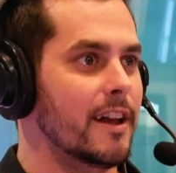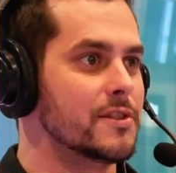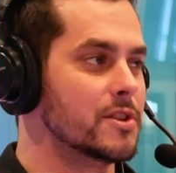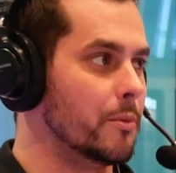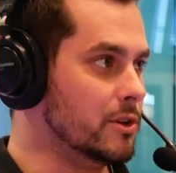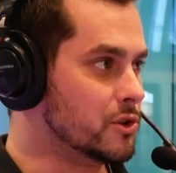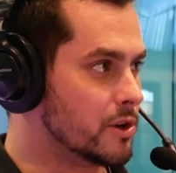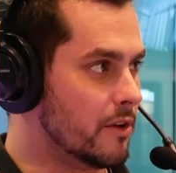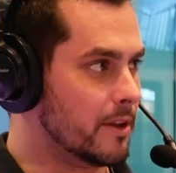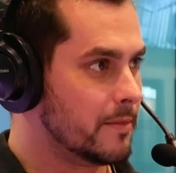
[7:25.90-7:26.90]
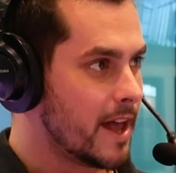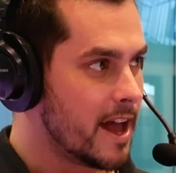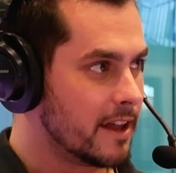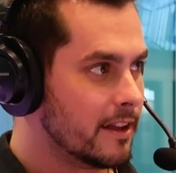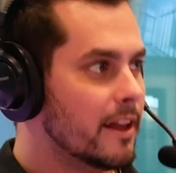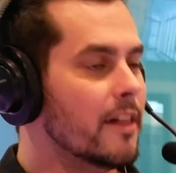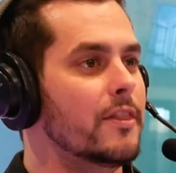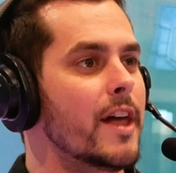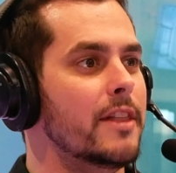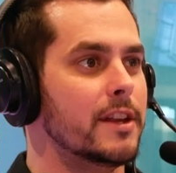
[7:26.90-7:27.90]
And so when you show them that,
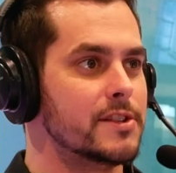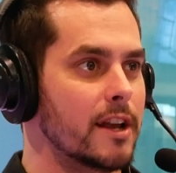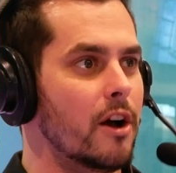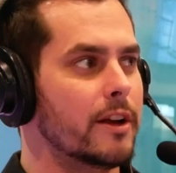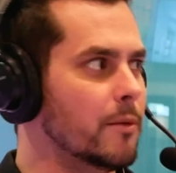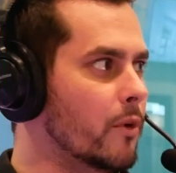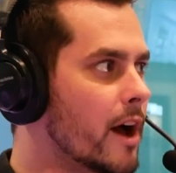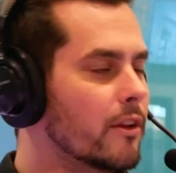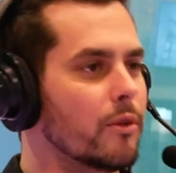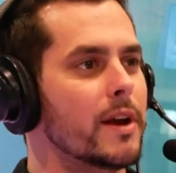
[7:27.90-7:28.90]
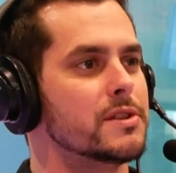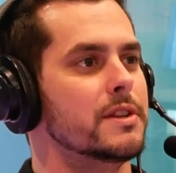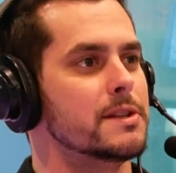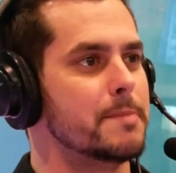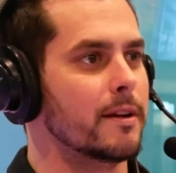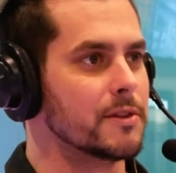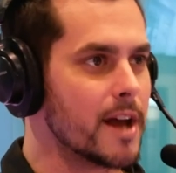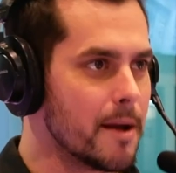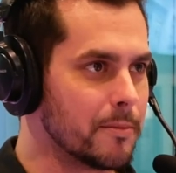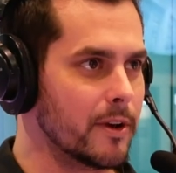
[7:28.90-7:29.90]
then they say, okay, well, how do the rest of these panels
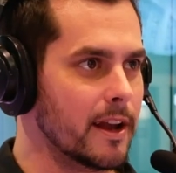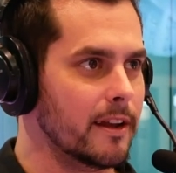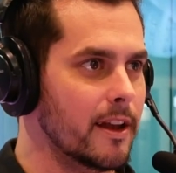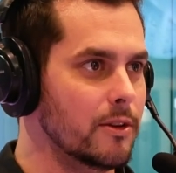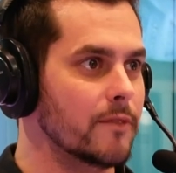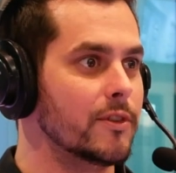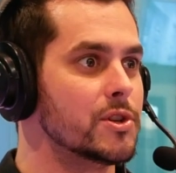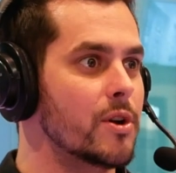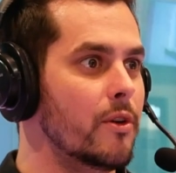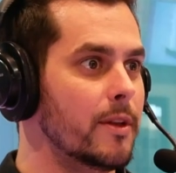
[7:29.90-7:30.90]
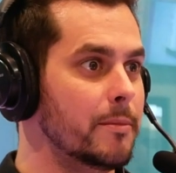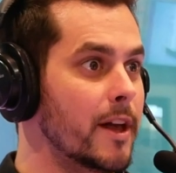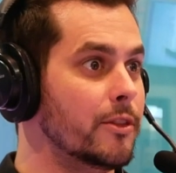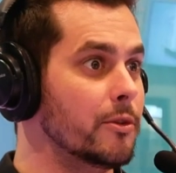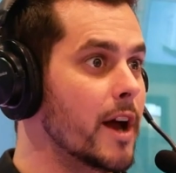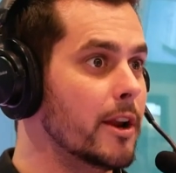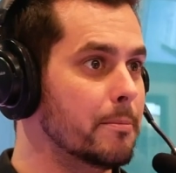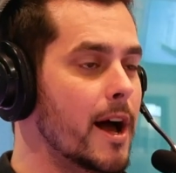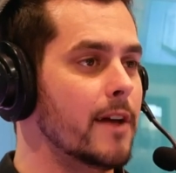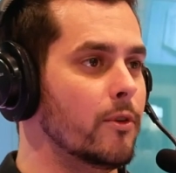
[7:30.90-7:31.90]
operate? And you have to show them that they're not a
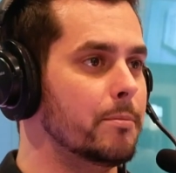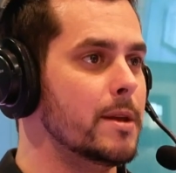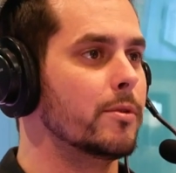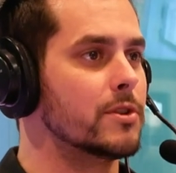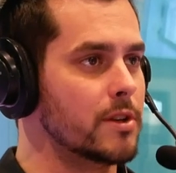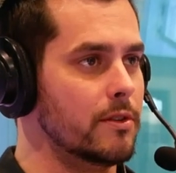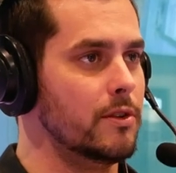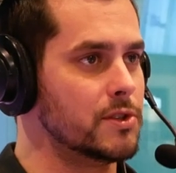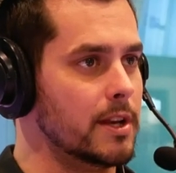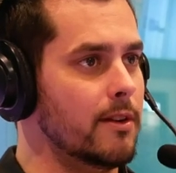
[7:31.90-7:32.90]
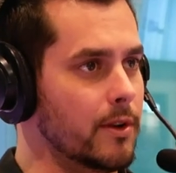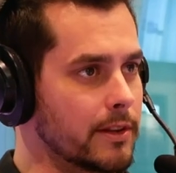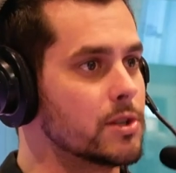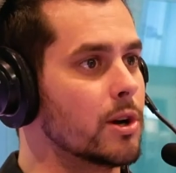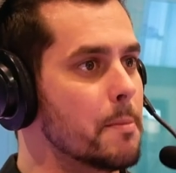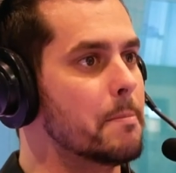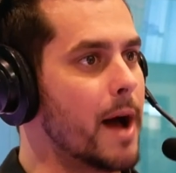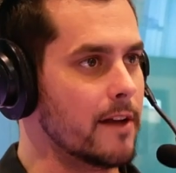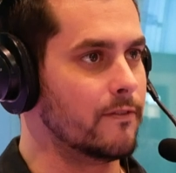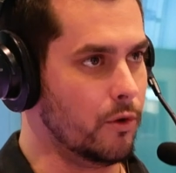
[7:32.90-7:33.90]
bifold. People are so used to hearing this term
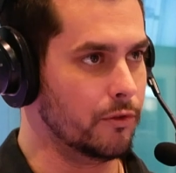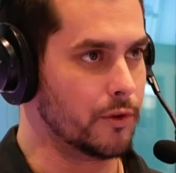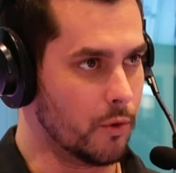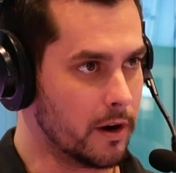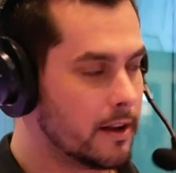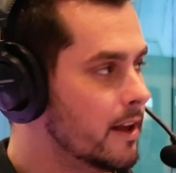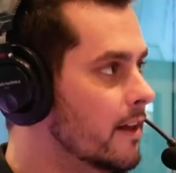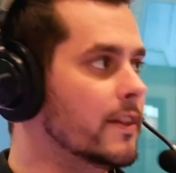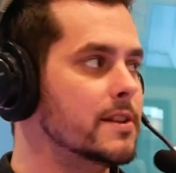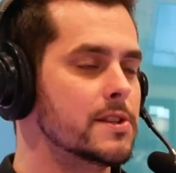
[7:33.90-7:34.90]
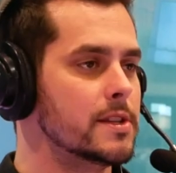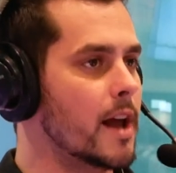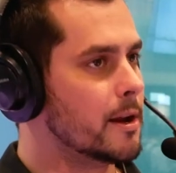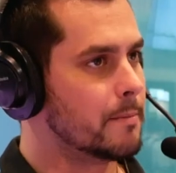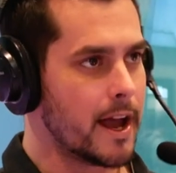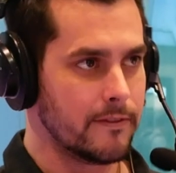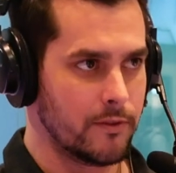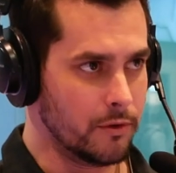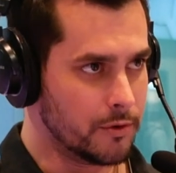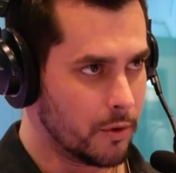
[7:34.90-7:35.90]
bifold door. This is not a
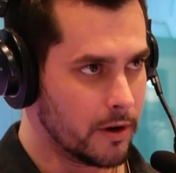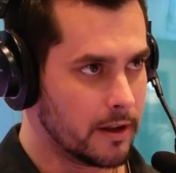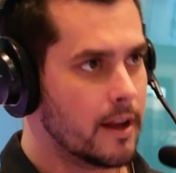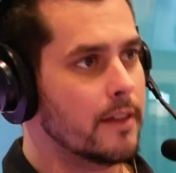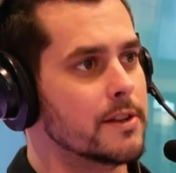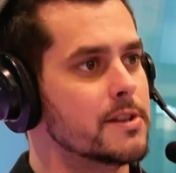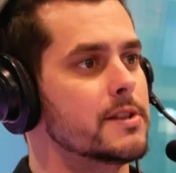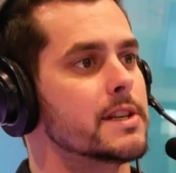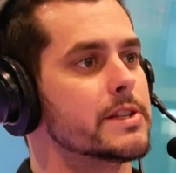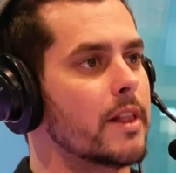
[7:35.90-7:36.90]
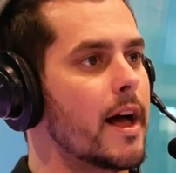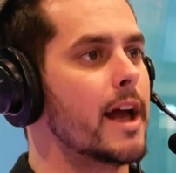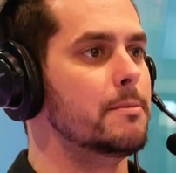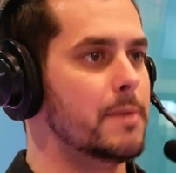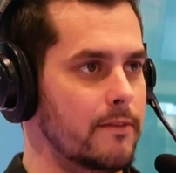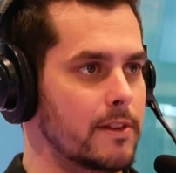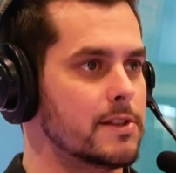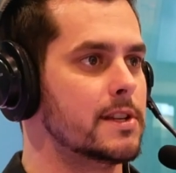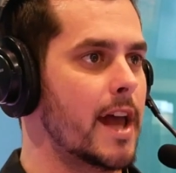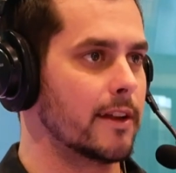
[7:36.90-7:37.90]
bifold door. This is a slide pivot
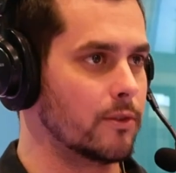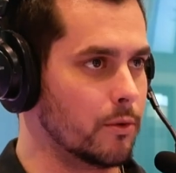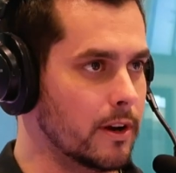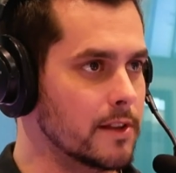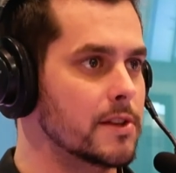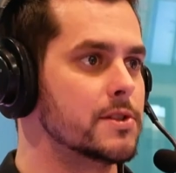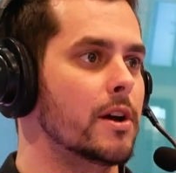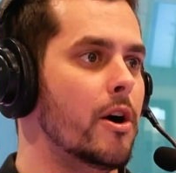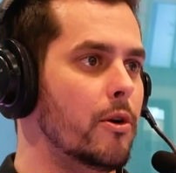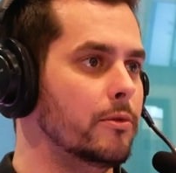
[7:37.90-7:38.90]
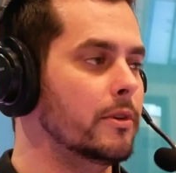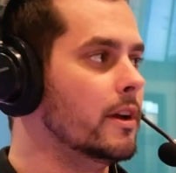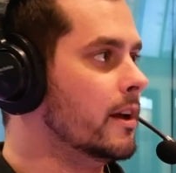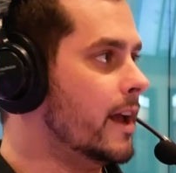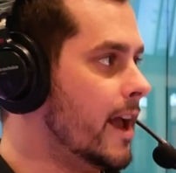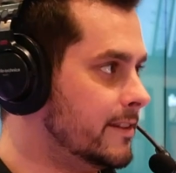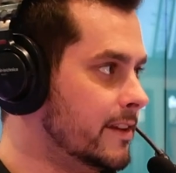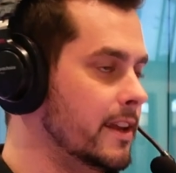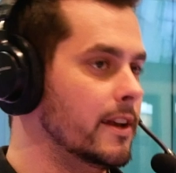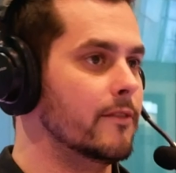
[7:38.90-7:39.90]
stack door. It's its own
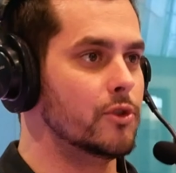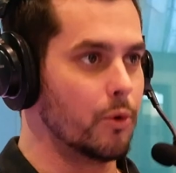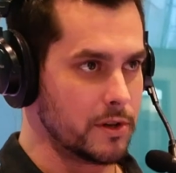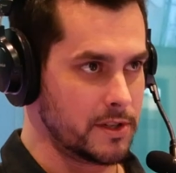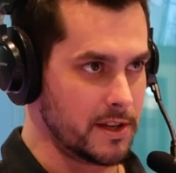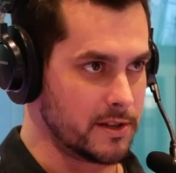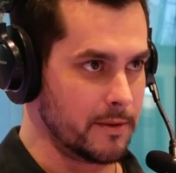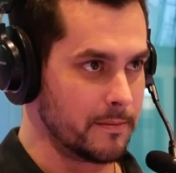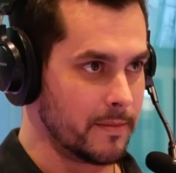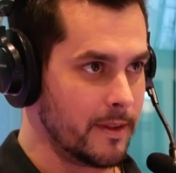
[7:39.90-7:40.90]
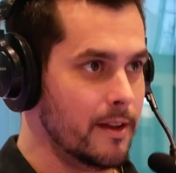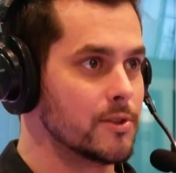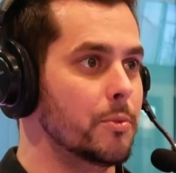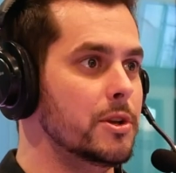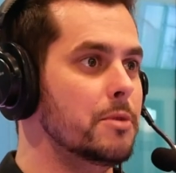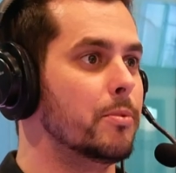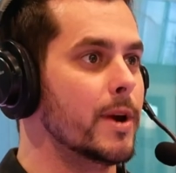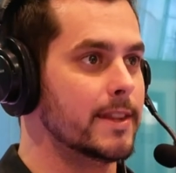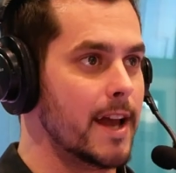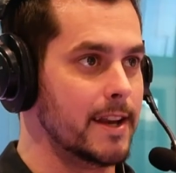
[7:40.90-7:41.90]
entity of door system. So when you
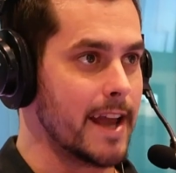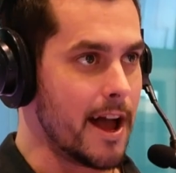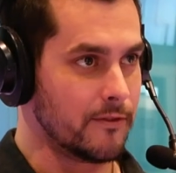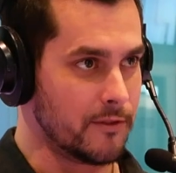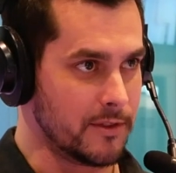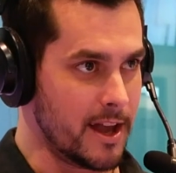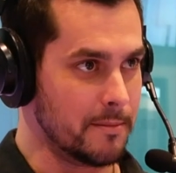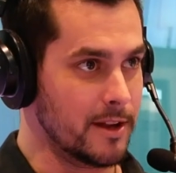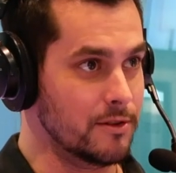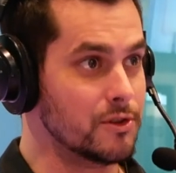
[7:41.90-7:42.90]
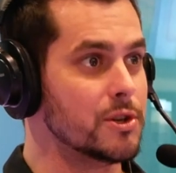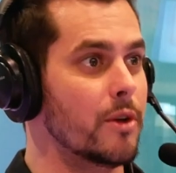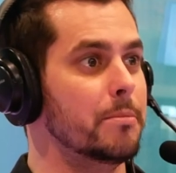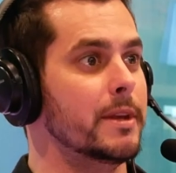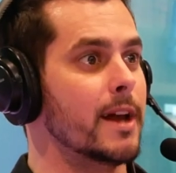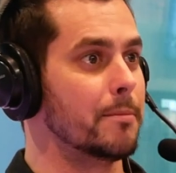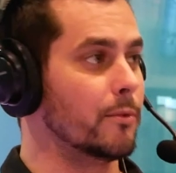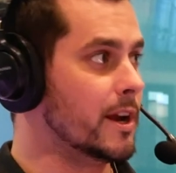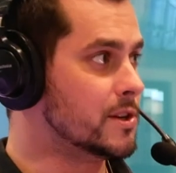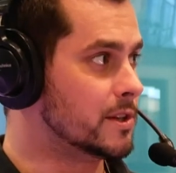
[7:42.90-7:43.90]
break that down for them and you show them the
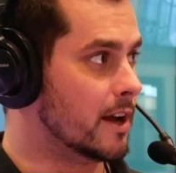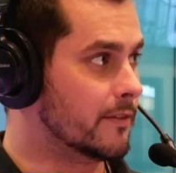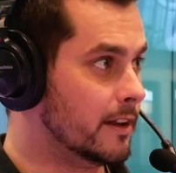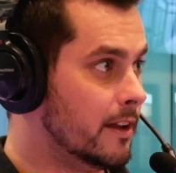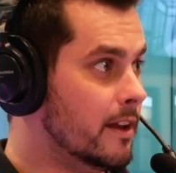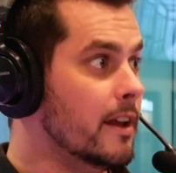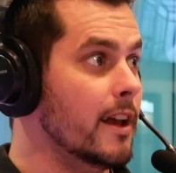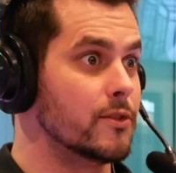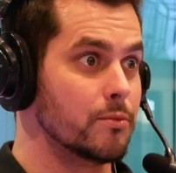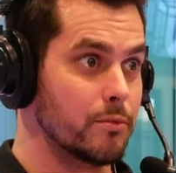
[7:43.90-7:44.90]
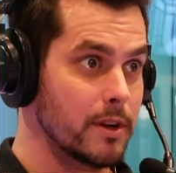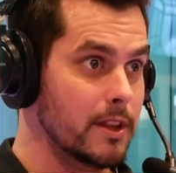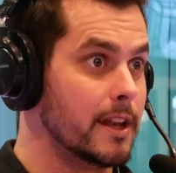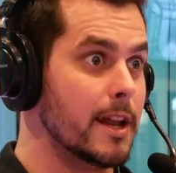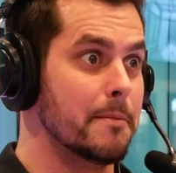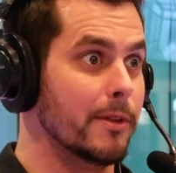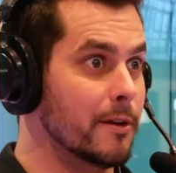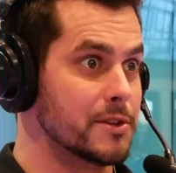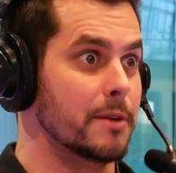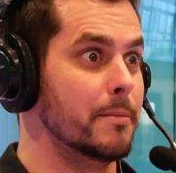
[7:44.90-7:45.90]
operation of it, it's really kind of
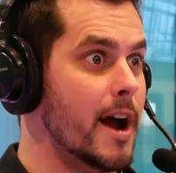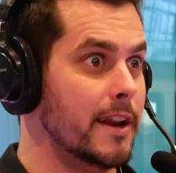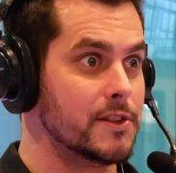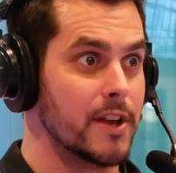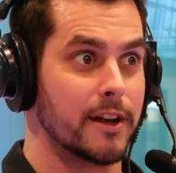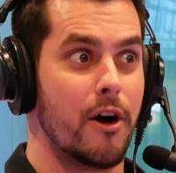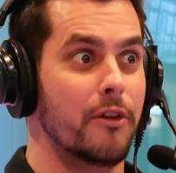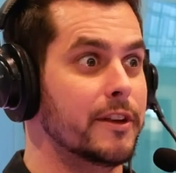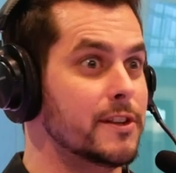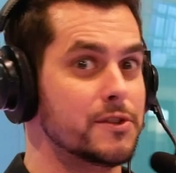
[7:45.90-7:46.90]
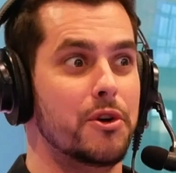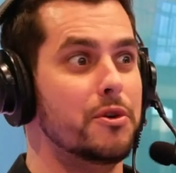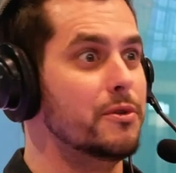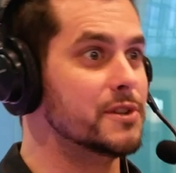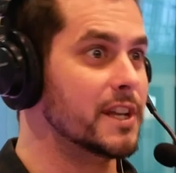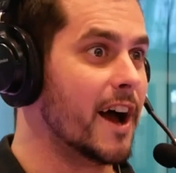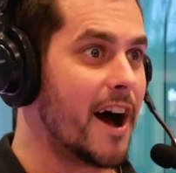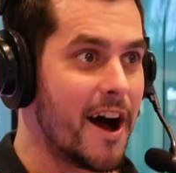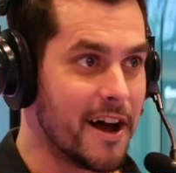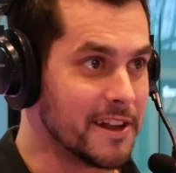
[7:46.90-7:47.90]
blows their mind. It's like all these oohs and
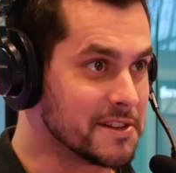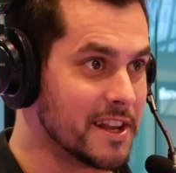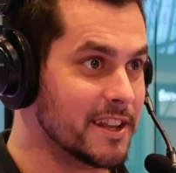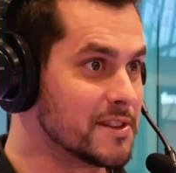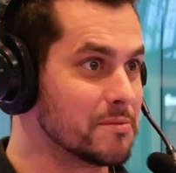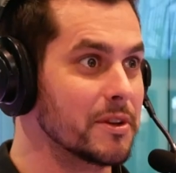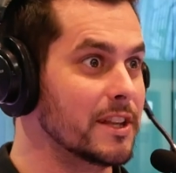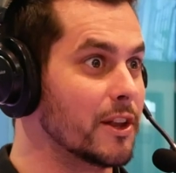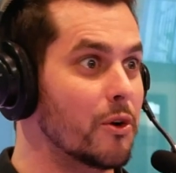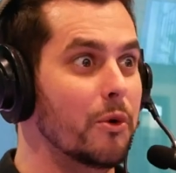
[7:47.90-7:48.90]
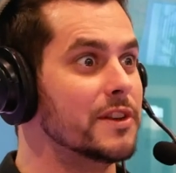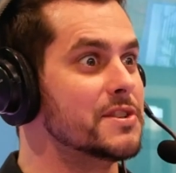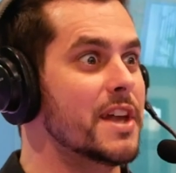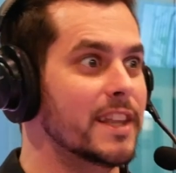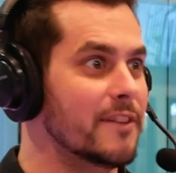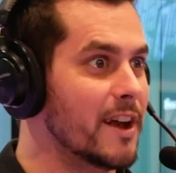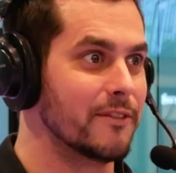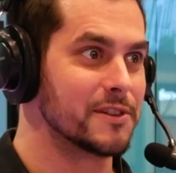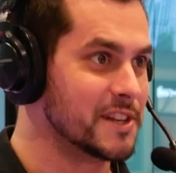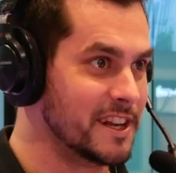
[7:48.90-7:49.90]
ahs, and it's really the coolest thing they've
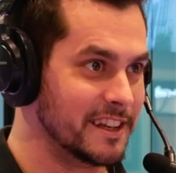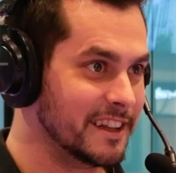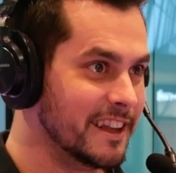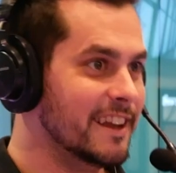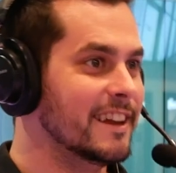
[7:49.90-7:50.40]
ever seen.